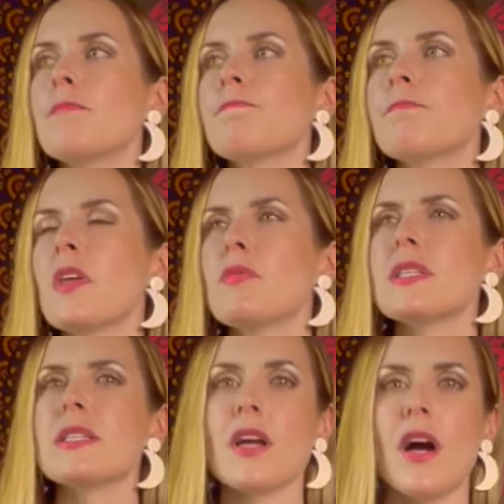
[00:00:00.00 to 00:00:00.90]
he was
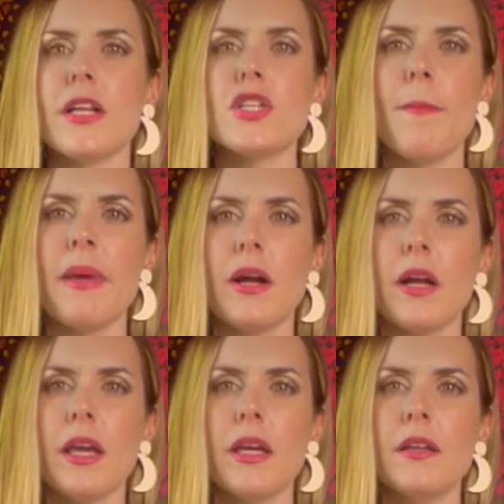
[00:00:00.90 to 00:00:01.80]
a Scottish
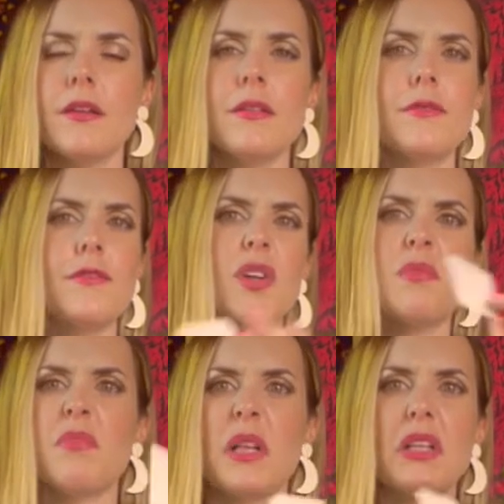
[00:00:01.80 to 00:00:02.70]
American
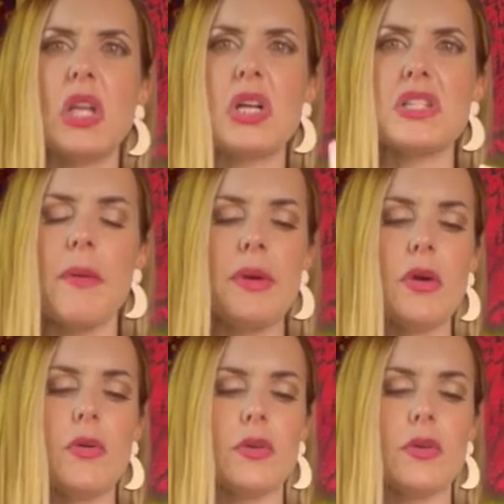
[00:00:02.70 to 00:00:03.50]
from like a long time ago,